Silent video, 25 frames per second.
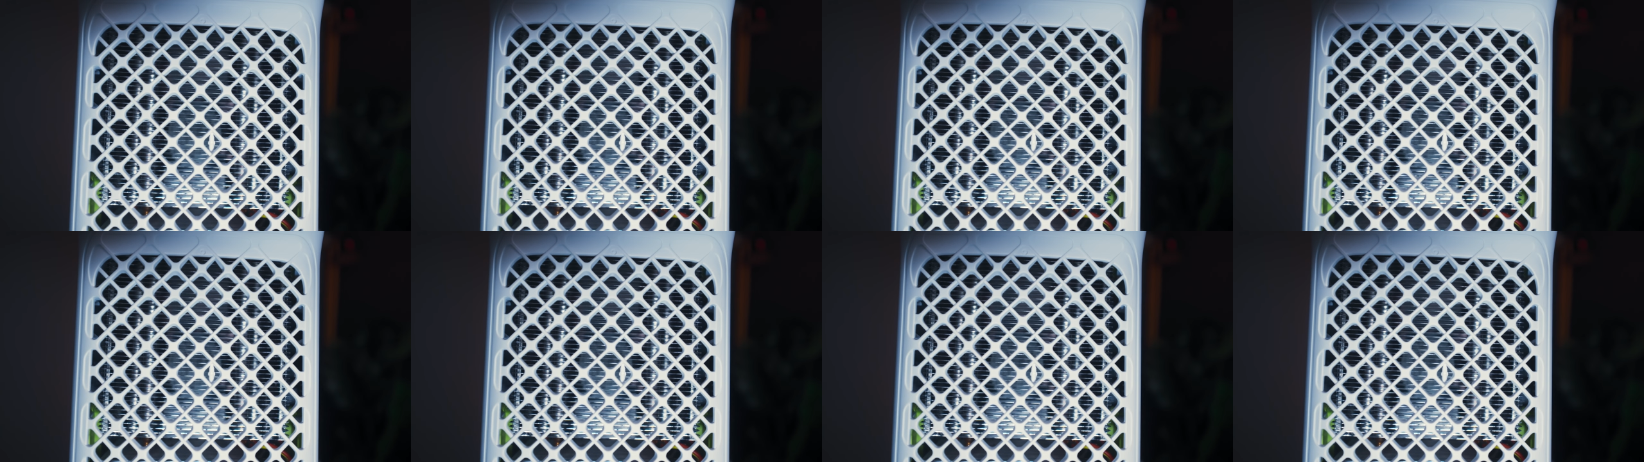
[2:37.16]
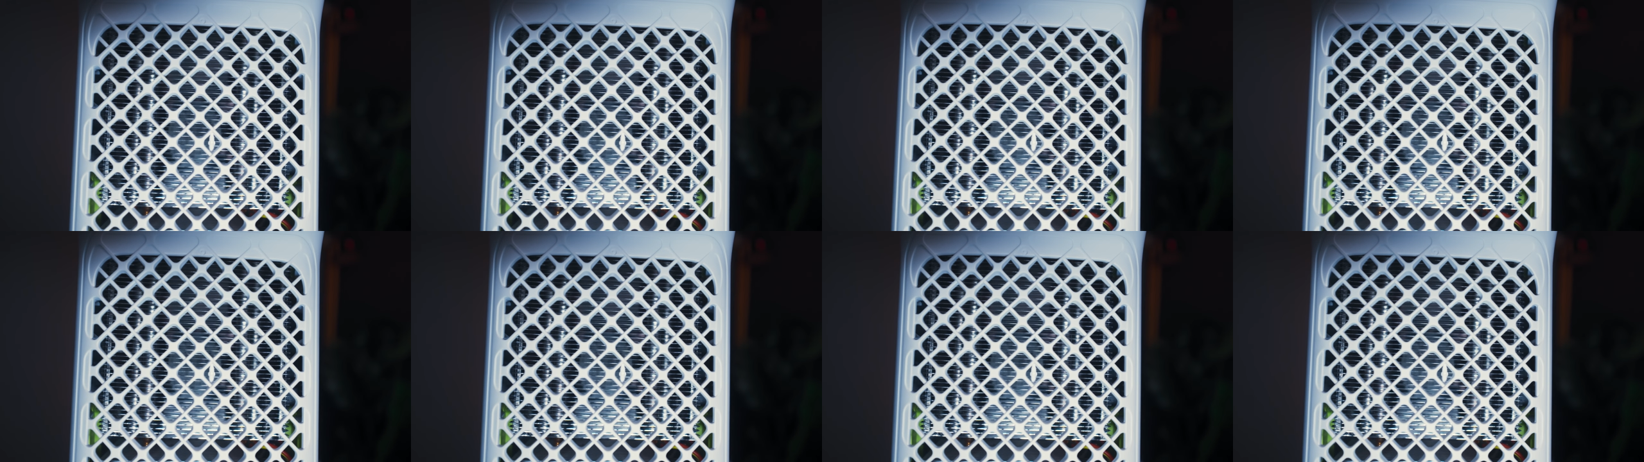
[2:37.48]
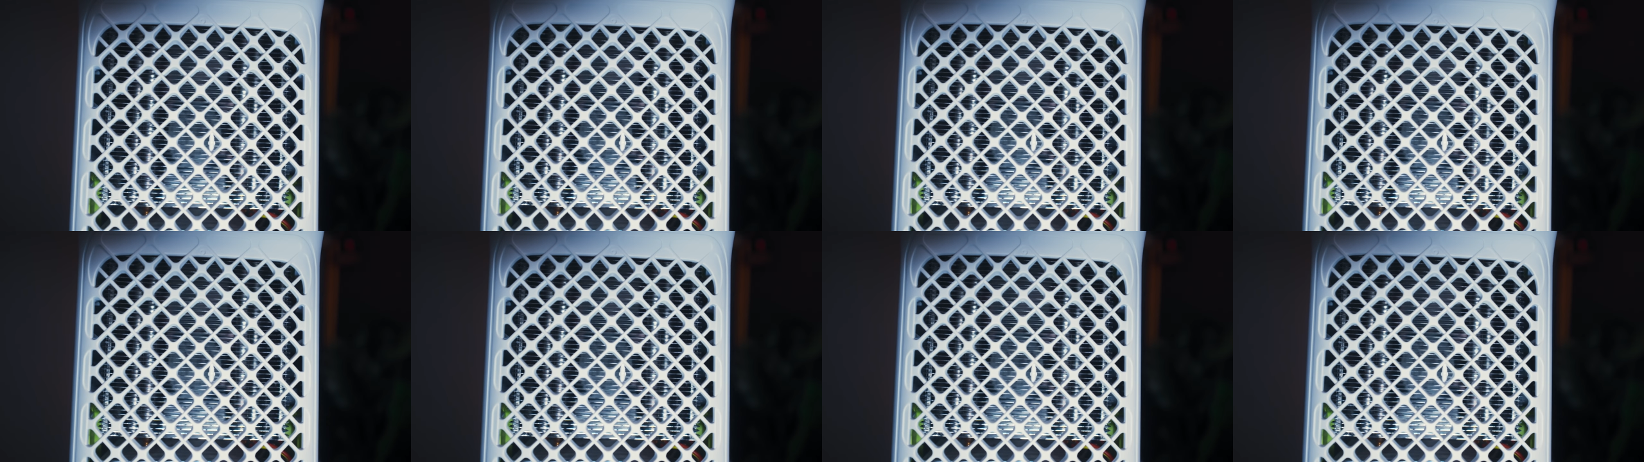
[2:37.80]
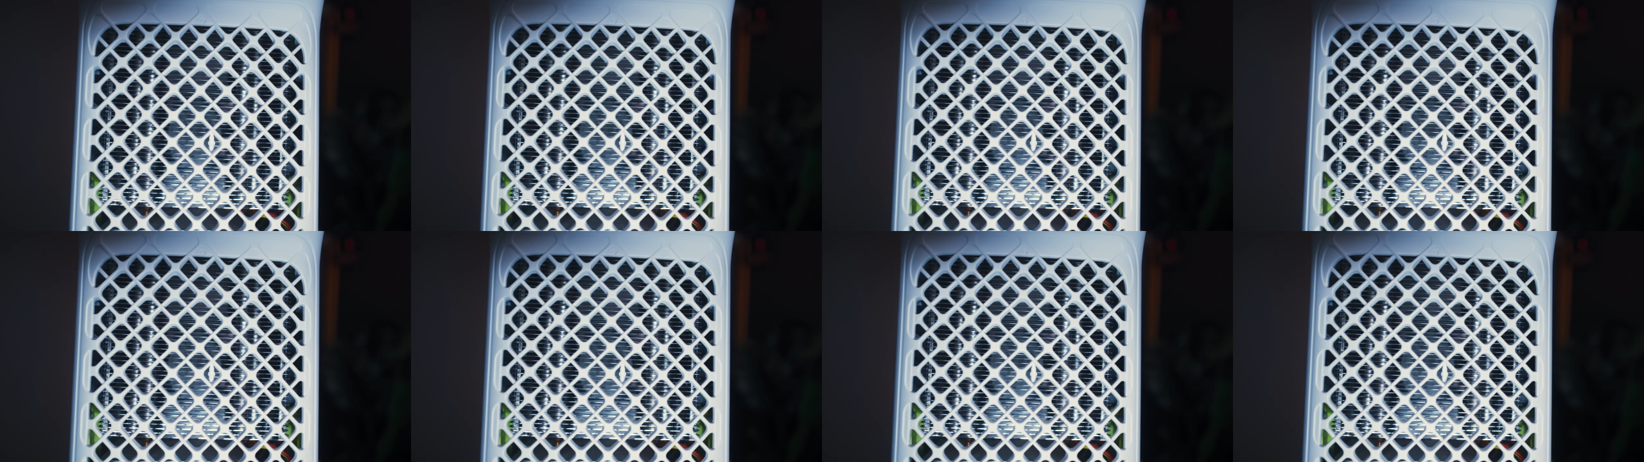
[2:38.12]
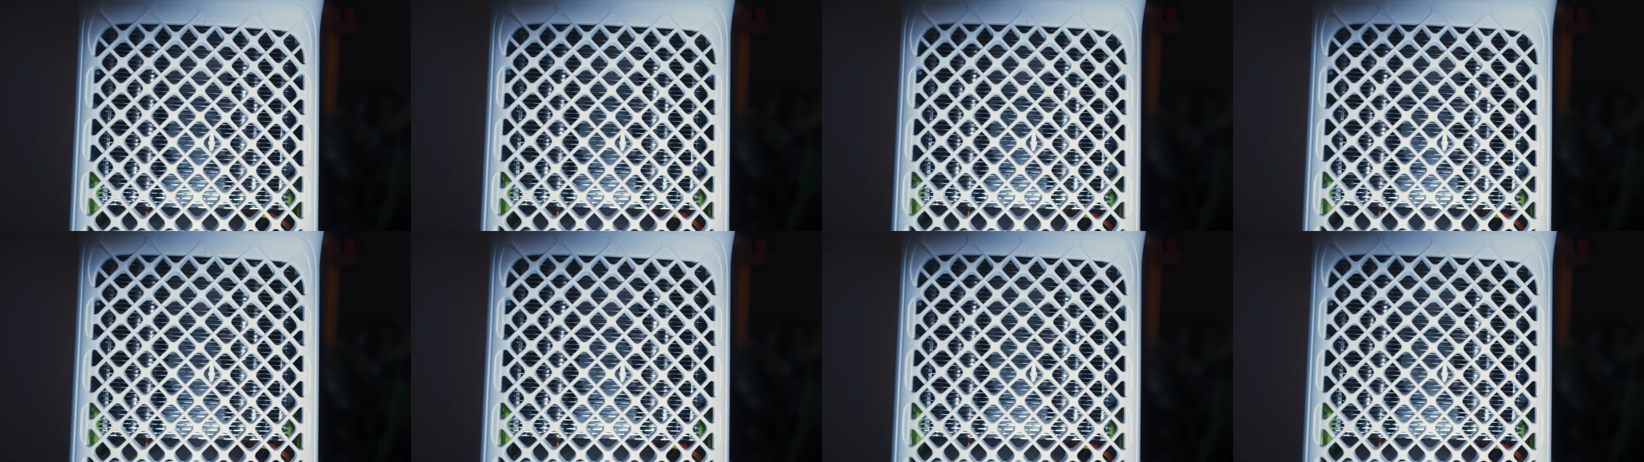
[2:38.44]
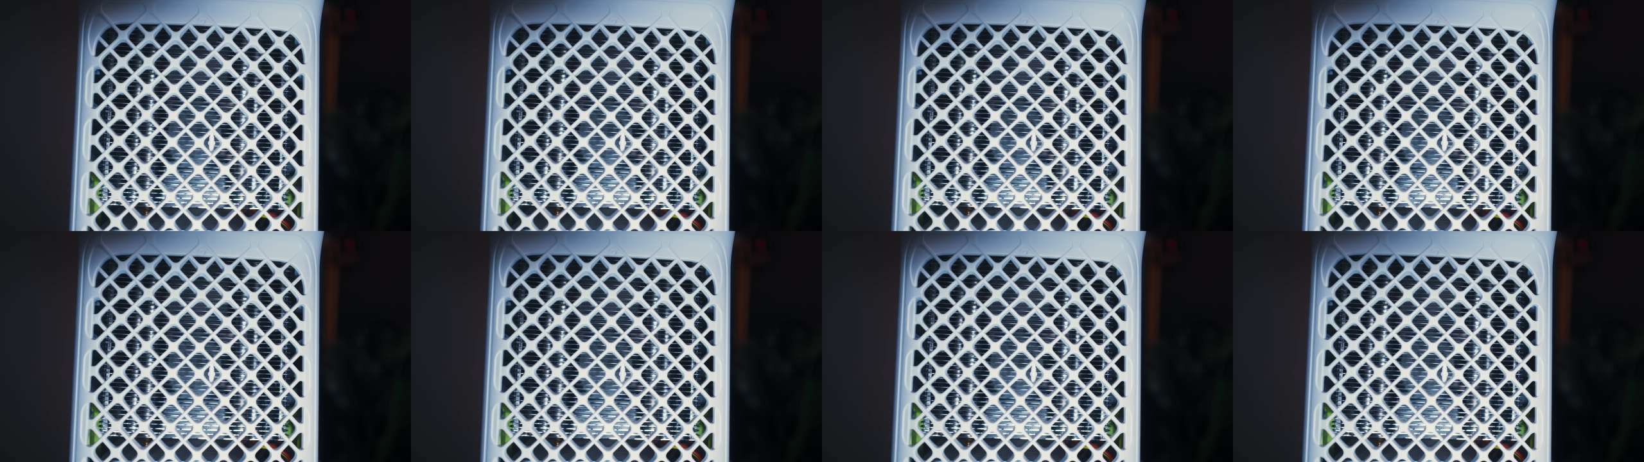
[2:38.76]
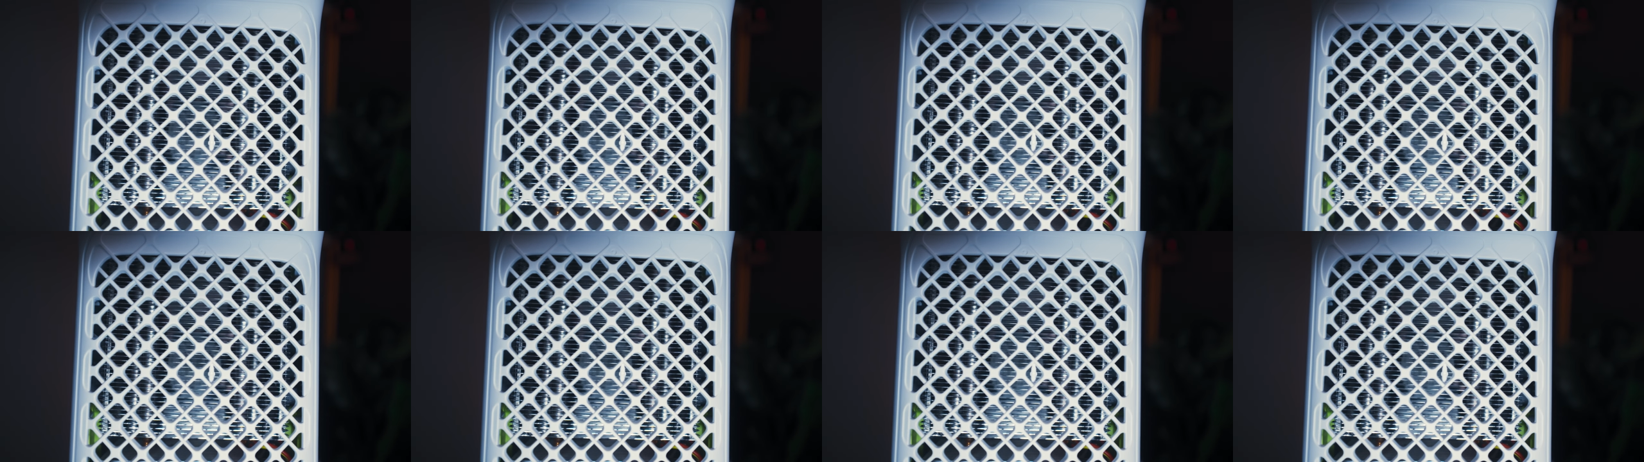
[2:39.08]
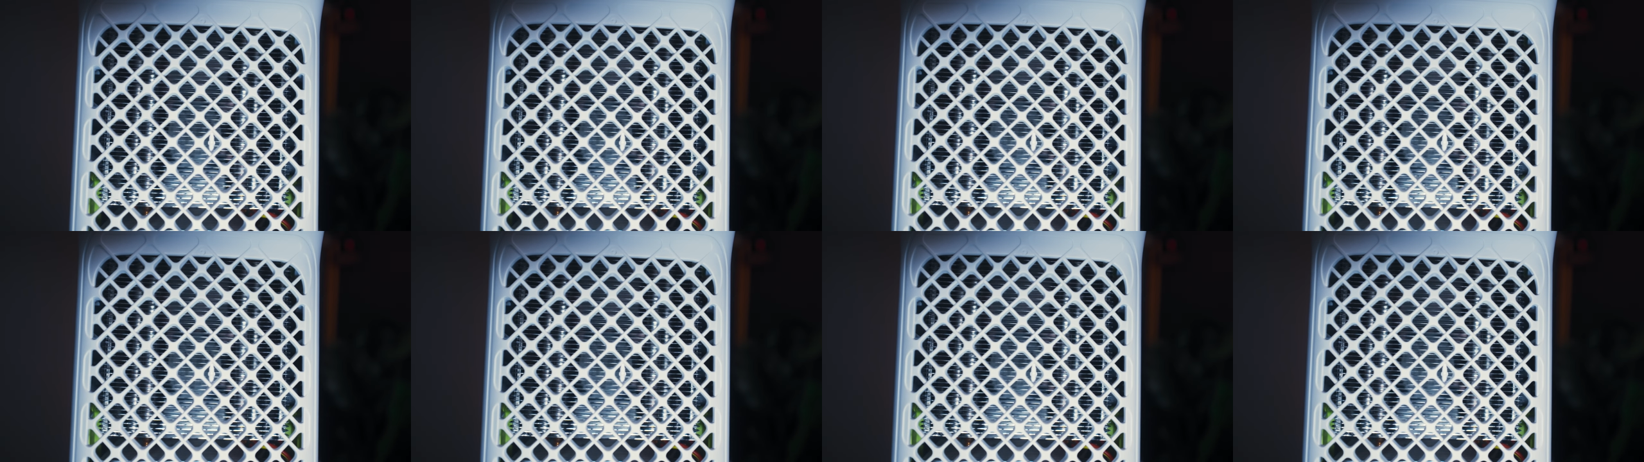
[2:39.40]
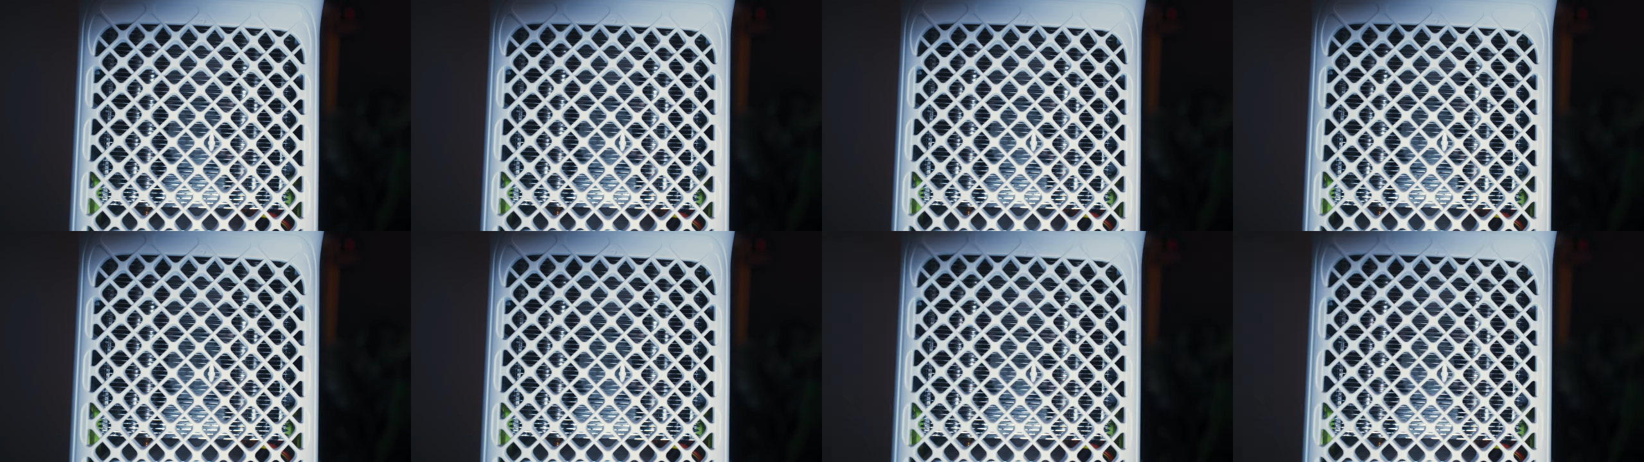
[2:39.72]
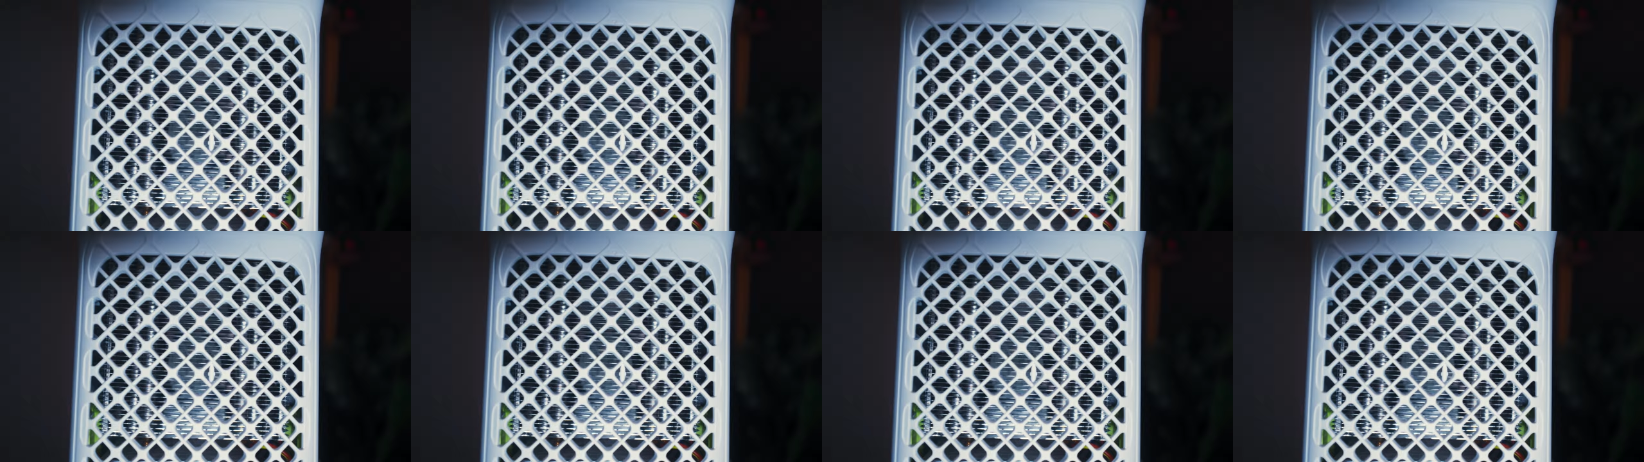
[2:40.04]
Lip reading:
No face is visible, so there are no lips to read.